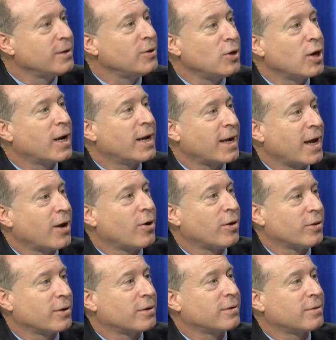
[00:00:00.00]
you got to get all
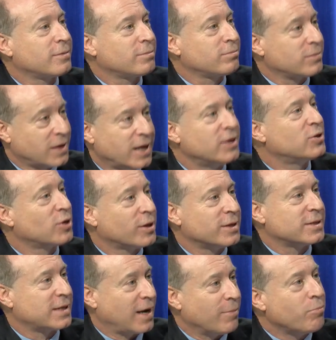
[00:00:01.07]
the kids on the
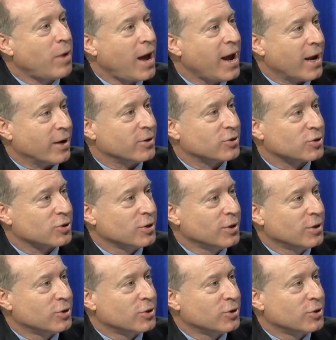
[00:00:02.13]
same page.